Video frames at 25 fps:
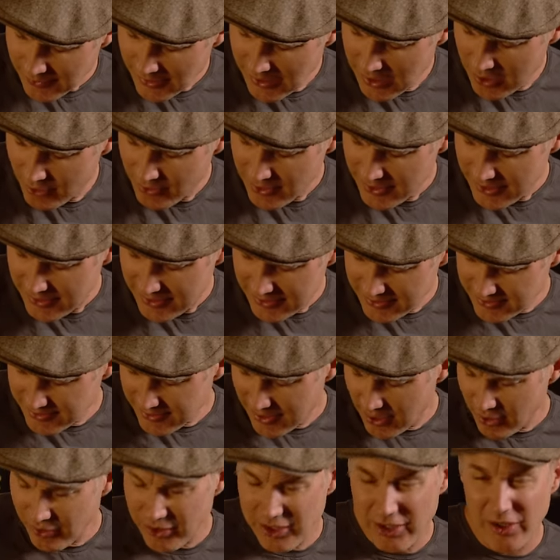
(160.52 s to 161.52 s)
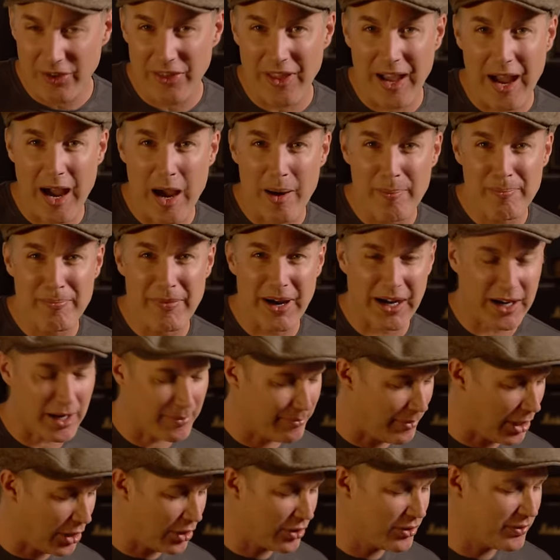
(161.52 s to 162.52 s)
Now, it's currently on the
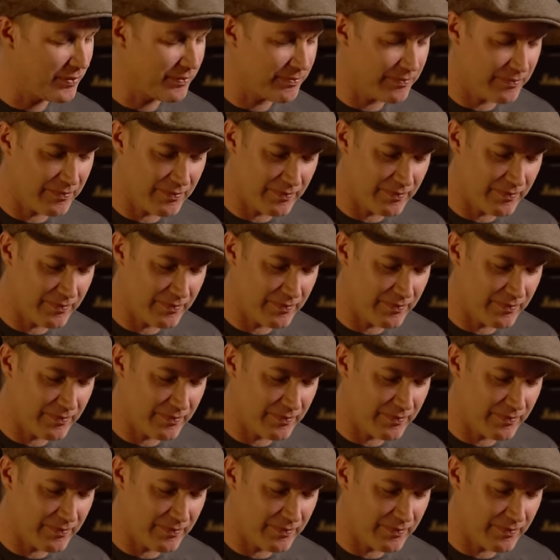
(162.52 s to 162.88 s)
humbucker mode.